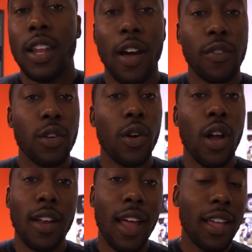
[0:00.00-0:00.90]
Now, if you're
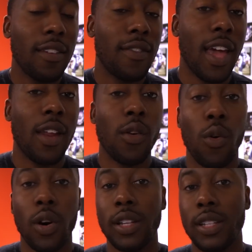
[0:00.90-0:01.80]
a Nike fan
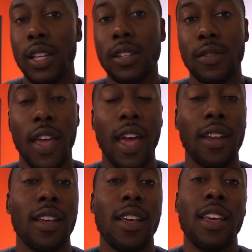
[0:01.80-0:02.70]
or an Adidas fan,